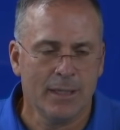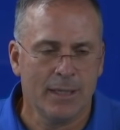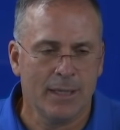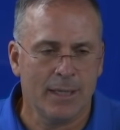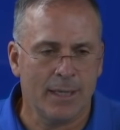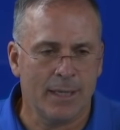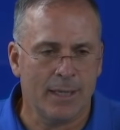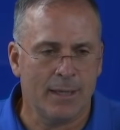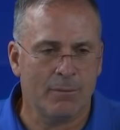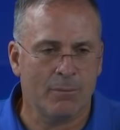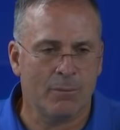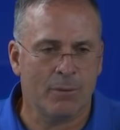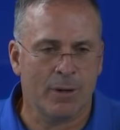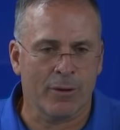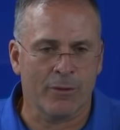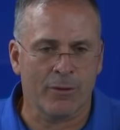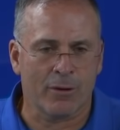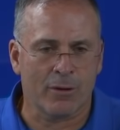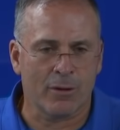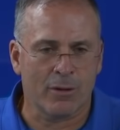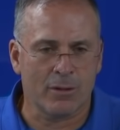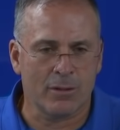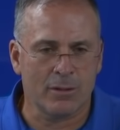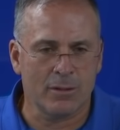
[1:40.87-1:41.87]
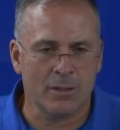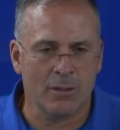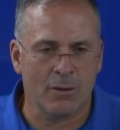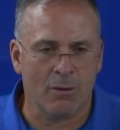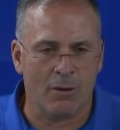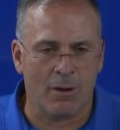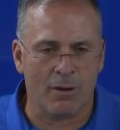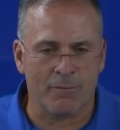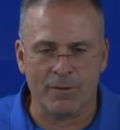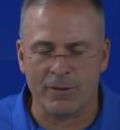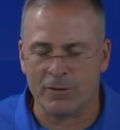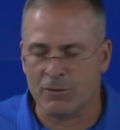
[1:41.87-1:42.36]
Uh, one of their
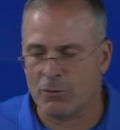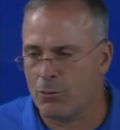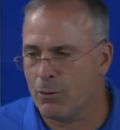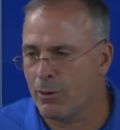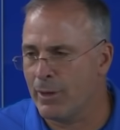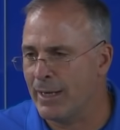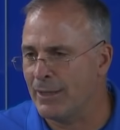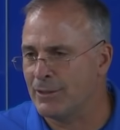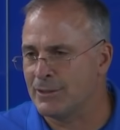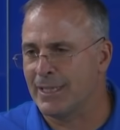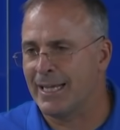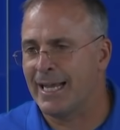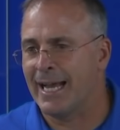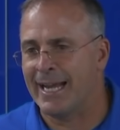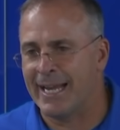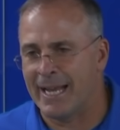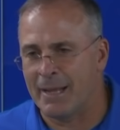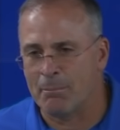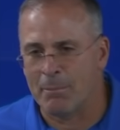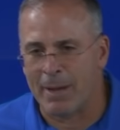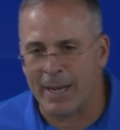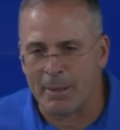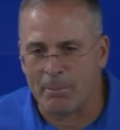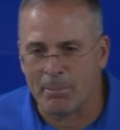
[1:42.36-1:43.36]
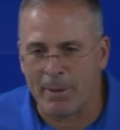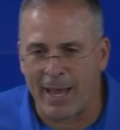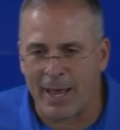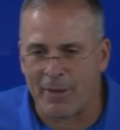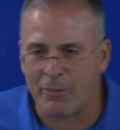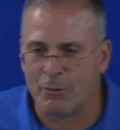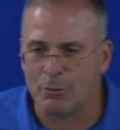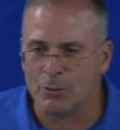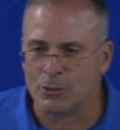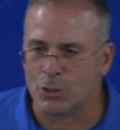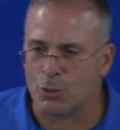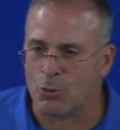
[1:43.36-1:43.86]
co-offense coordinators, a guy named Mike
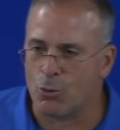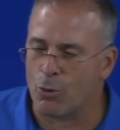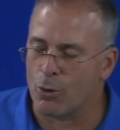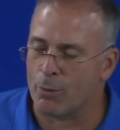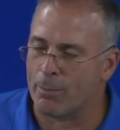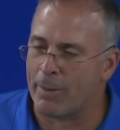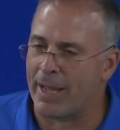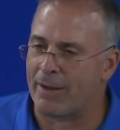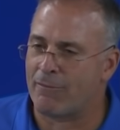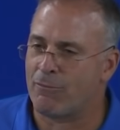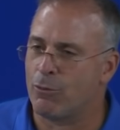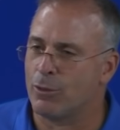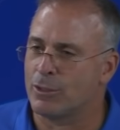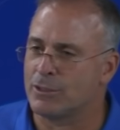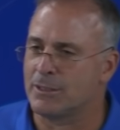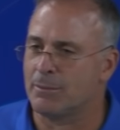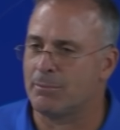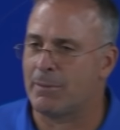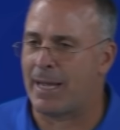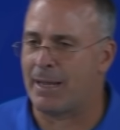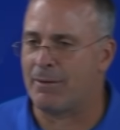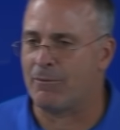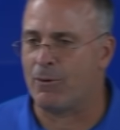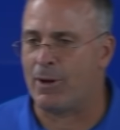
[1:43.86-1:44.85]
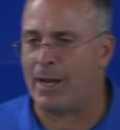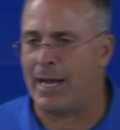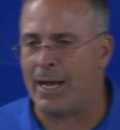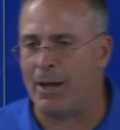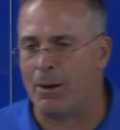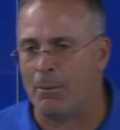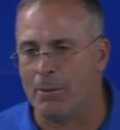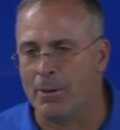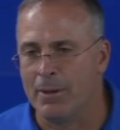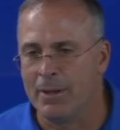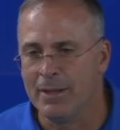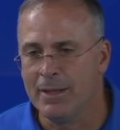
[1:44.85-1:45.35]
Bath, who was a quarterback for us at Miami,
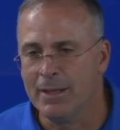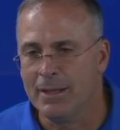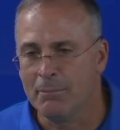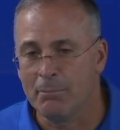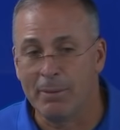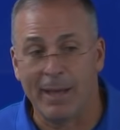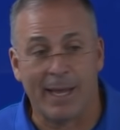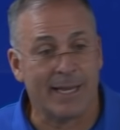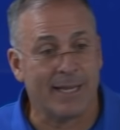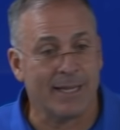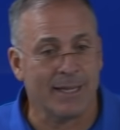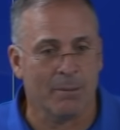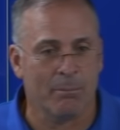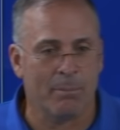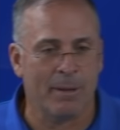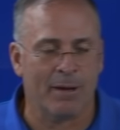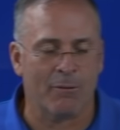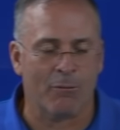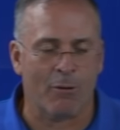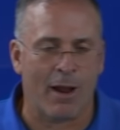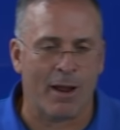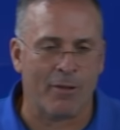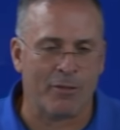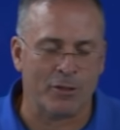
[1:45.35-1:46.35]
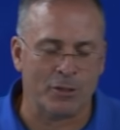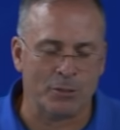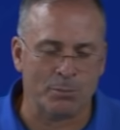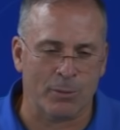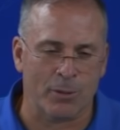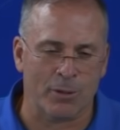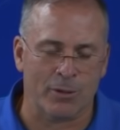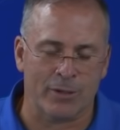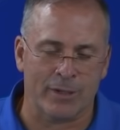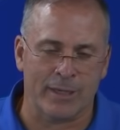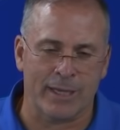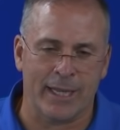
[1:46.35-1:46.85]
Ohio, back in the Ben
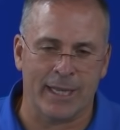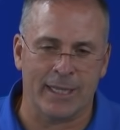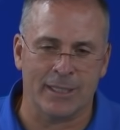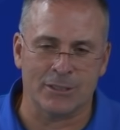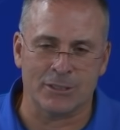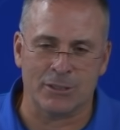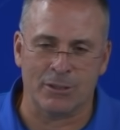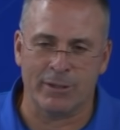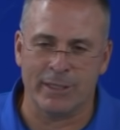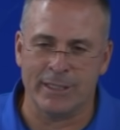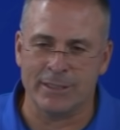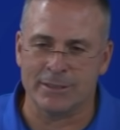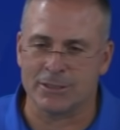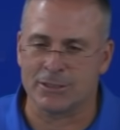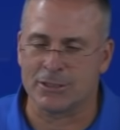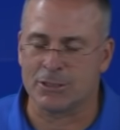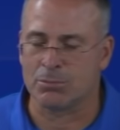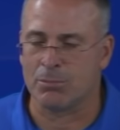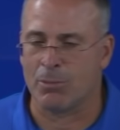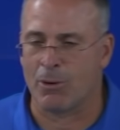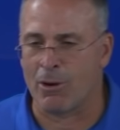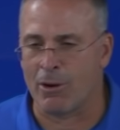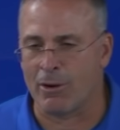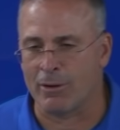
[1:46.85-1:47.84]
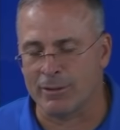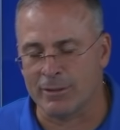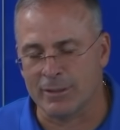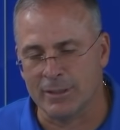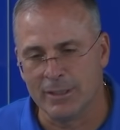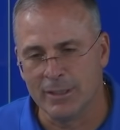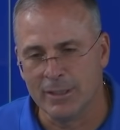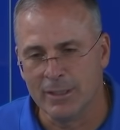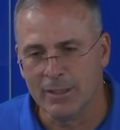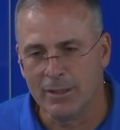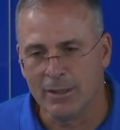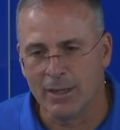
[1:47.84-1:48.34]
Roethlisberger days. So he's smart,
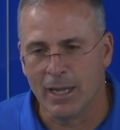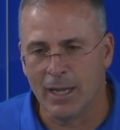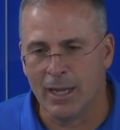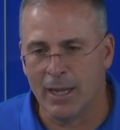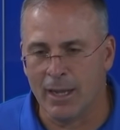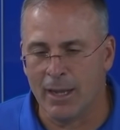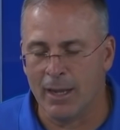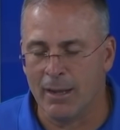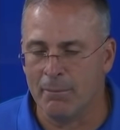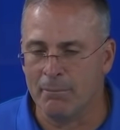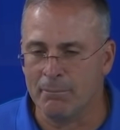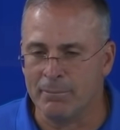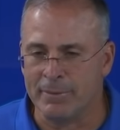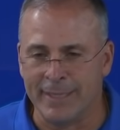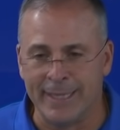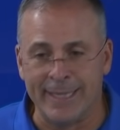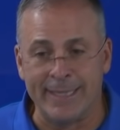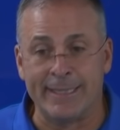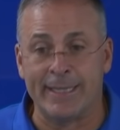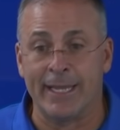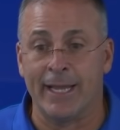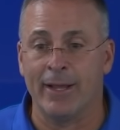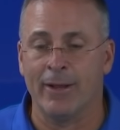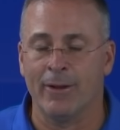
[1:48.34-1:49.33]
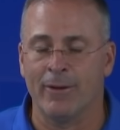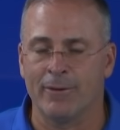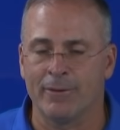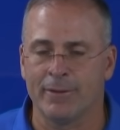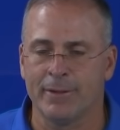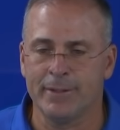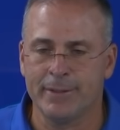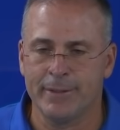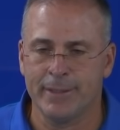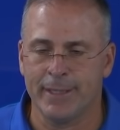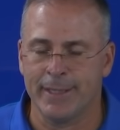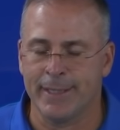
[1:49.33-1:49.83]
um, detailed,
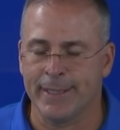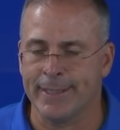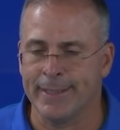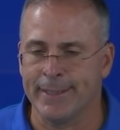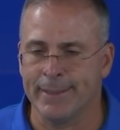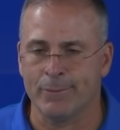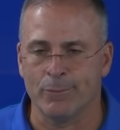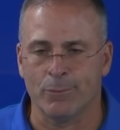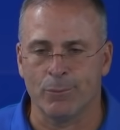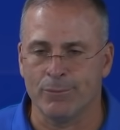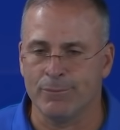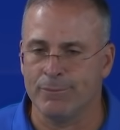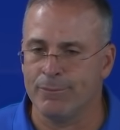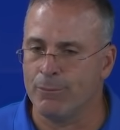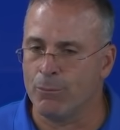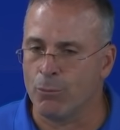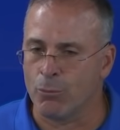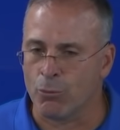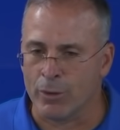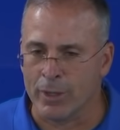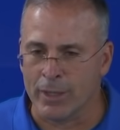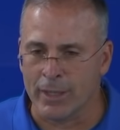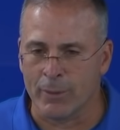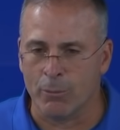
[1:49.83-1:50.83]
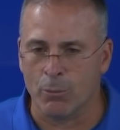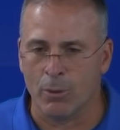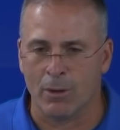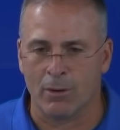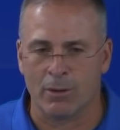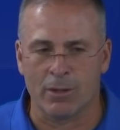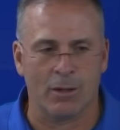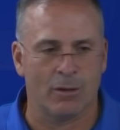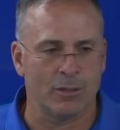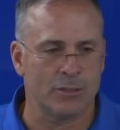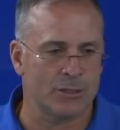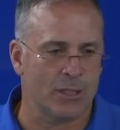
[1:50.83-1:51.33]
uh, again, really well
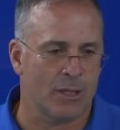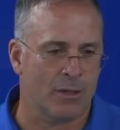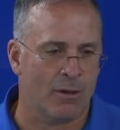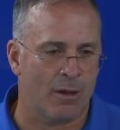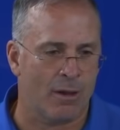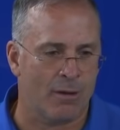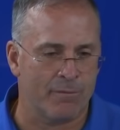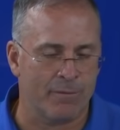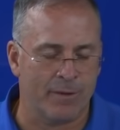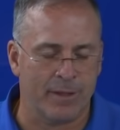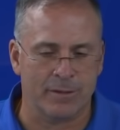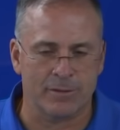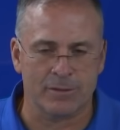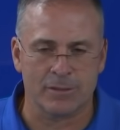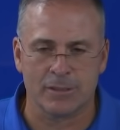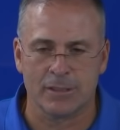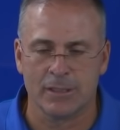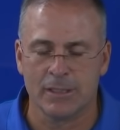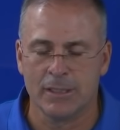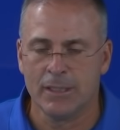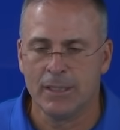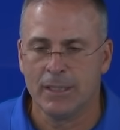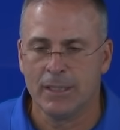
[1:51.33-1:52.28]
coached on offense.